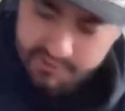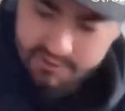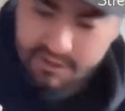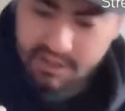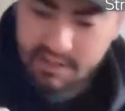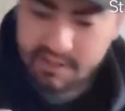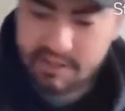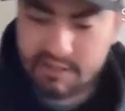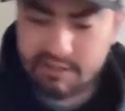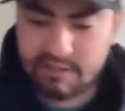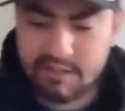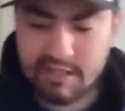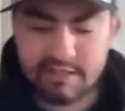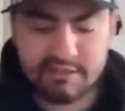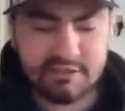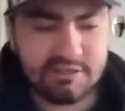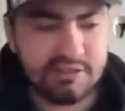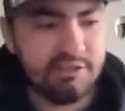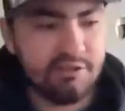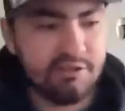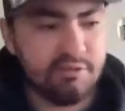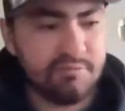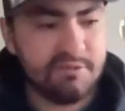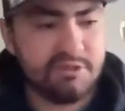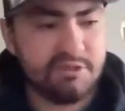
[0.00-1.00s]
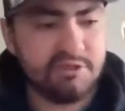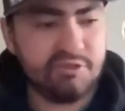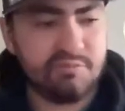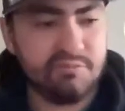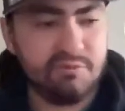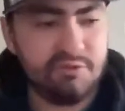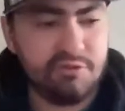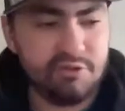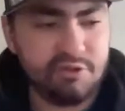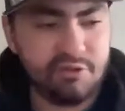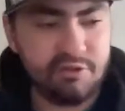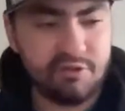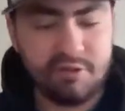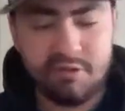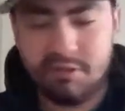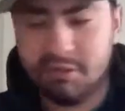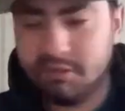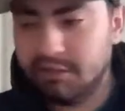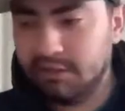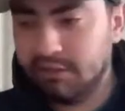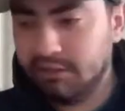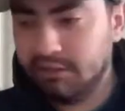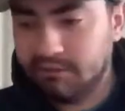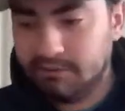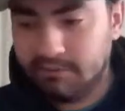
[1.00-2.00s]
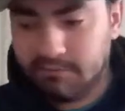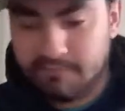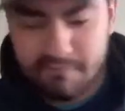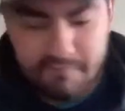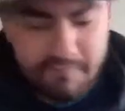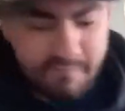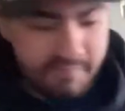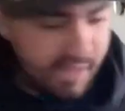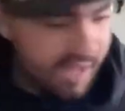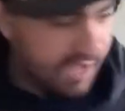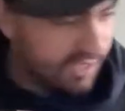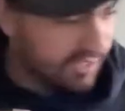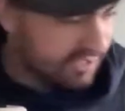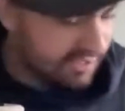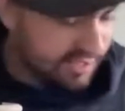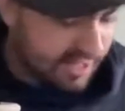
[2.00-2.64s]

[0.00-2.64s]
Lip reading: so now that that's a little bit smoother, I can